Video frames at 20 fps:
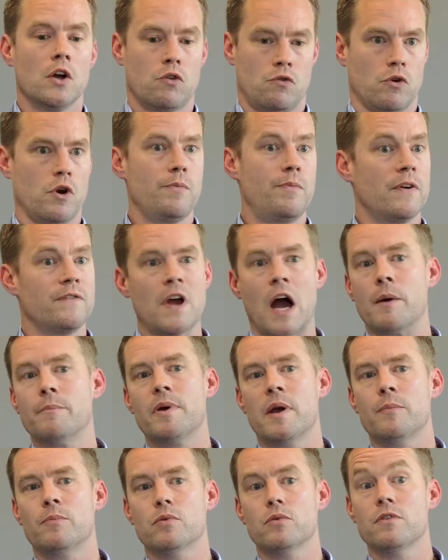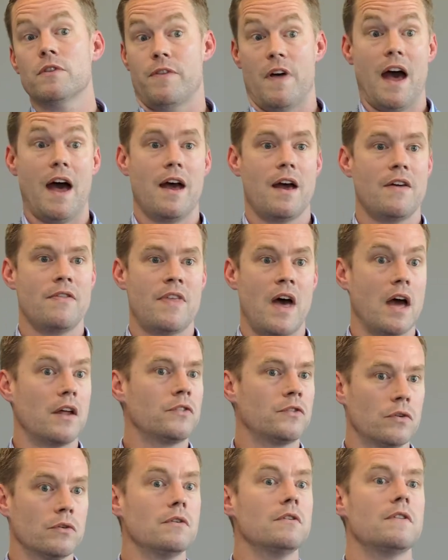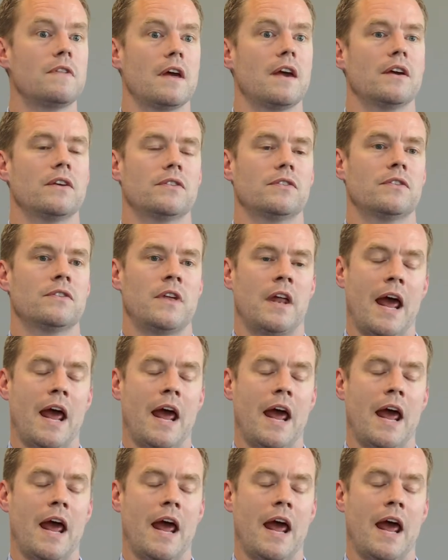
group of young people that, that do this,